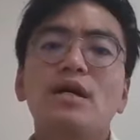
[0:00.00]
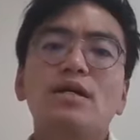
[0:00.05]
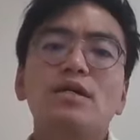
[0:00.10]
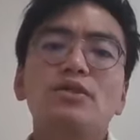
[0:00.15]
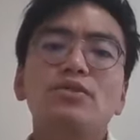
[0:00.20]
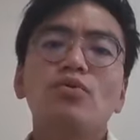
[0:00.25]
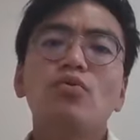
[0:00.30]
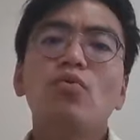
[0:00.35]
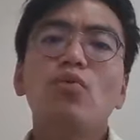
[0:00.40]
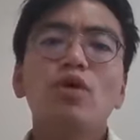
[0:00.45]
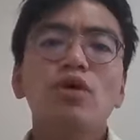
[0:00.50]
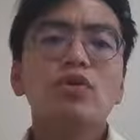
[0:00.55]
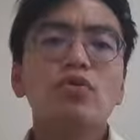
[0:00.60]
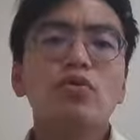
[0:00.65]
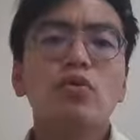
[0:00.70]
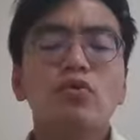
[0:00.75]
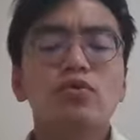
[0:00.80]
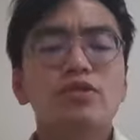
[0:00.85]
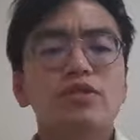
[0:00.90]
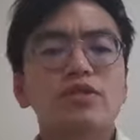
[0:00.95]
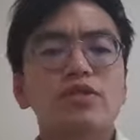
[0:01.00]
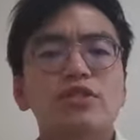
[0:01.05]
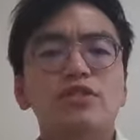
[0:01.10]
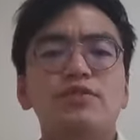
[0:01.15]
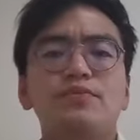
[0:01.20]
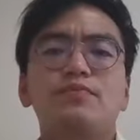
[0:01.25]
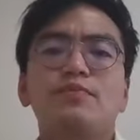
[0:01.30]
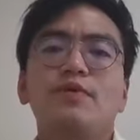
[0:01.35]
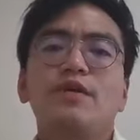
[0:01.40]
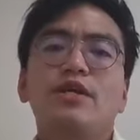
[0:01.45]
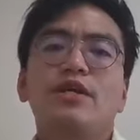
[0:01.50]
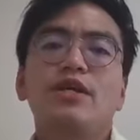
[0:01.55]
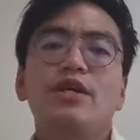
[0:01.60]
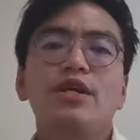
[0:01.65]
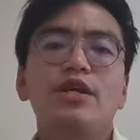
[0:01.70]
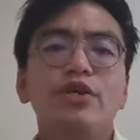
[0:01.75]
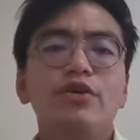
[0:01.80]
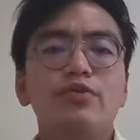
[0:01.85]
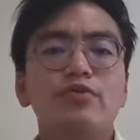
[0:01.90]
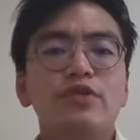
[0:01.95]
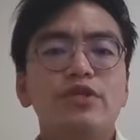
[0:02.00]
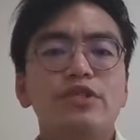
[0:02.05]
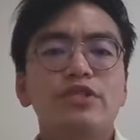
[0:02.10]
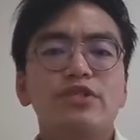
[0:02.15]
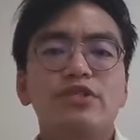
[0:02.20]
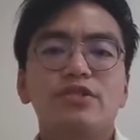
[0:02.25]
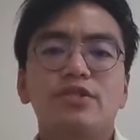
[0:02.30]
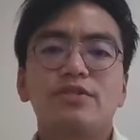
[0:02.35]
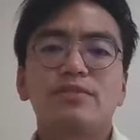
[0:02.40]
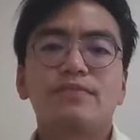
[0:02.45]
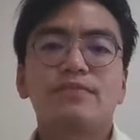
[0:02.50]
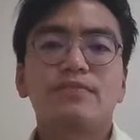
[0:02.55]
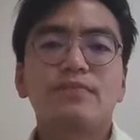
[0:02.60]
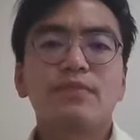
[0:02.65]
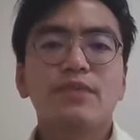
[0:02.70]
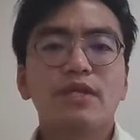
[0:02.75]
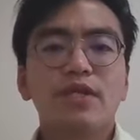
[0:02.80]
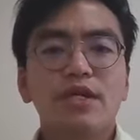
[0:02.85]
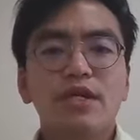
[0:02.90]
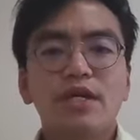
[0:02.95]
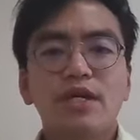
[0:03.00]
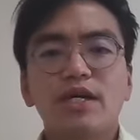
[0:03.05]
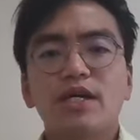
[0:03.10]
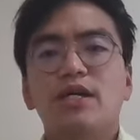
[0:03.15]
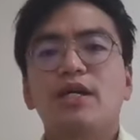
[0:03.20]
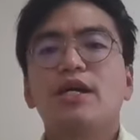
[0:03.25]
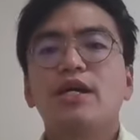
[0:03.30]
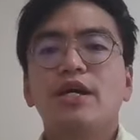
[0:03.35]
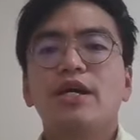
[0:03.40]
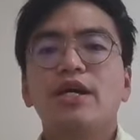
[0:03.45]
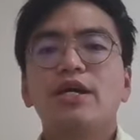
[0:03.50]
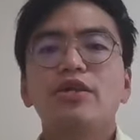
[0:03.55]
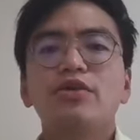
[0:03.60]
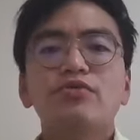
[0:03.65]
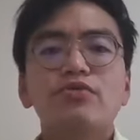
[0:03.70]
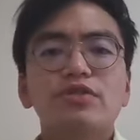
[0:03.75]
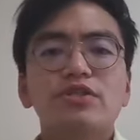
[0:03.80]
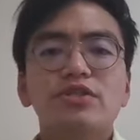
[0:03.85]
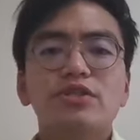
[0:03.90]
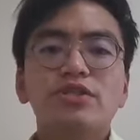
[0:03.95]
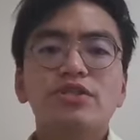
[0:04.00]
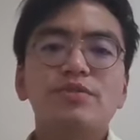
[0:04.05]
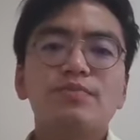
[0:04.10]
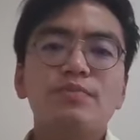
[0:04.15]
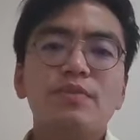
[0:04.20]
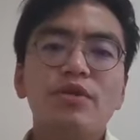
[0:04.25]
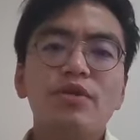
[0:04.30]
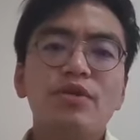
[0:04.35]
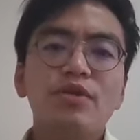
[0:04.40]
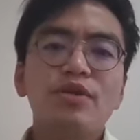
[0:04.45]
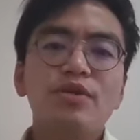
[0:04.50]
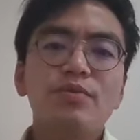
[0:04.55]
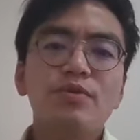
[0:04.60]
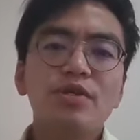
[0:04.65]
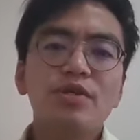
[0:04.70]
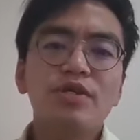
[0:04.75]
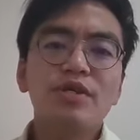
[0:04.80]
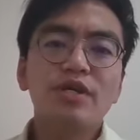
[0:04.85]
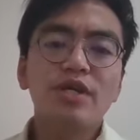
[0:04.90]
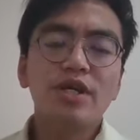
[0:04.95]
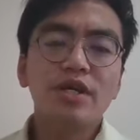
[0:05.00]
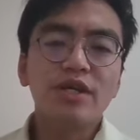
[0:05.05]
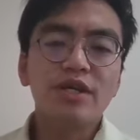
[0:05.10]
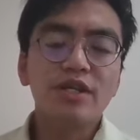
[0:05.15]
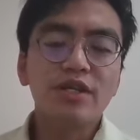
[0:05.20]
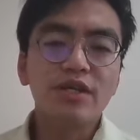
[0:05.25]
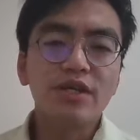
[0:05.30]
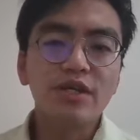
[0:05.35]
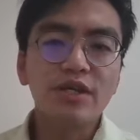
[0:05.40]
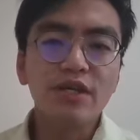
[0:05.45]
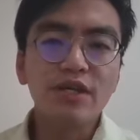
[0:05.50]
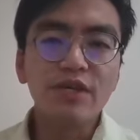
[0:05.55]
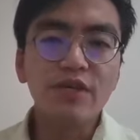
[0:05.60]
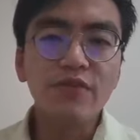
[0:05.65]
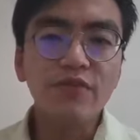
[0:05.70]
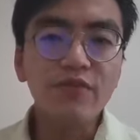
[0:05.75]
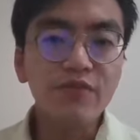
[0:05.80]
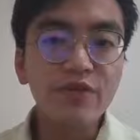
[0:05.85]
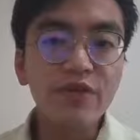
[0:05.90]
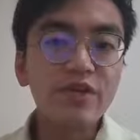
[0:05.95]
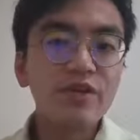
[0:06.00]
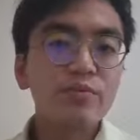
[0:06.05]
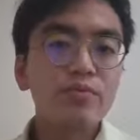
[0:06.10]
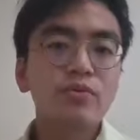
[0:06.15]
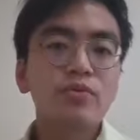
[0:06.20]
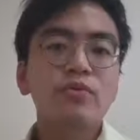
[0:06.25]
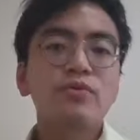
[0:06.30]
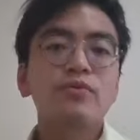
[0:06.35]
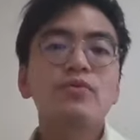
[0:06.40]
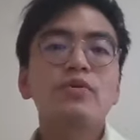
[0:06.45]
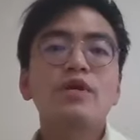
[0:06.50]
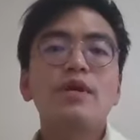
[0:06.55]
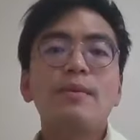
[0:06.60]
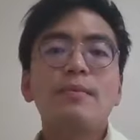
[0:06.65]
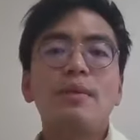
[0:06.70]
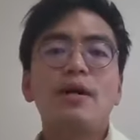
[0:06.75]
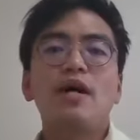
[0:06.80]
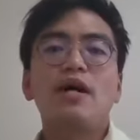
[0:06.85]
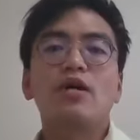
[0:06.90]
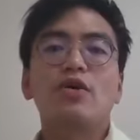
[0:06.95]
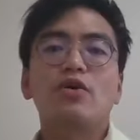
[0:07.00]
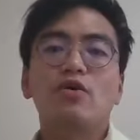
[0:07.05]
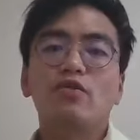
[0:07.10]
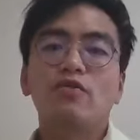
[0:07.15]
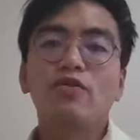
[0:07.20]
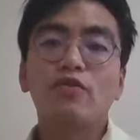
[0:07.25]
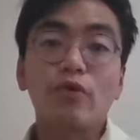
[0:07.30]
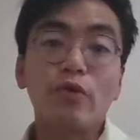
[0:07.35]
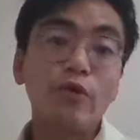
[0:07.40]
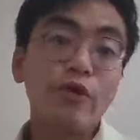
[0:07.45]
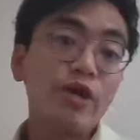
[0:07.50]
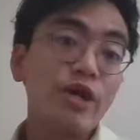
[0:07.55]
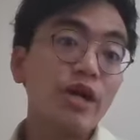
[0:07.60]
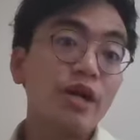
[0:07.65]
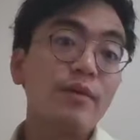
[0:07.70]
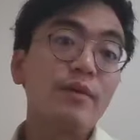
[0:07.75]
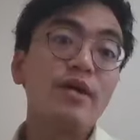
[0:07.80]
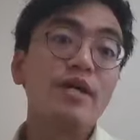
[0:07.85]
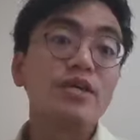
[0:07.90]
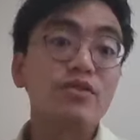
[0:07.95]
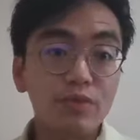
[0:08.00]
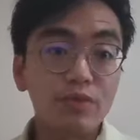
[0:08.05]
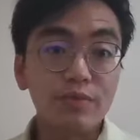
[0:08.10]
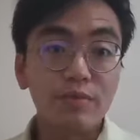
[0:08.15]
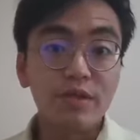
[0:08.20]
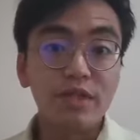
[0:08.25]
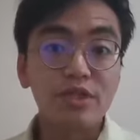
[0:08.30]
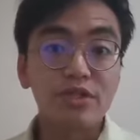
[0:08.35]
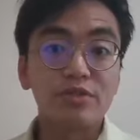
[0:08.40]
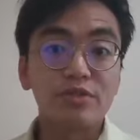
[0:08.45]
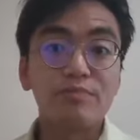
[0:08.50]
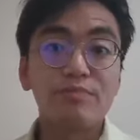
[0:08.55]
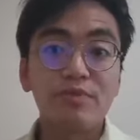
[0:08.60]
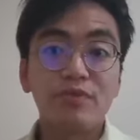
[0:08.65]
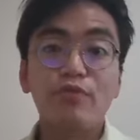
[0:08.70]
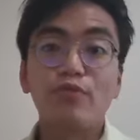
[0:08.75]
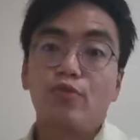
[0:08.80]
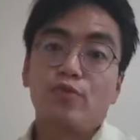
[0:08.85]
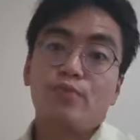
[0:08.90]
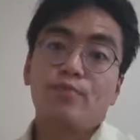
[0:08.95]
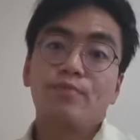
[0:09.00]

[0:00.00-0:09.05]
So what causes enuresis? Enuresis may be an inevitable part of growing up, as we mentioned before.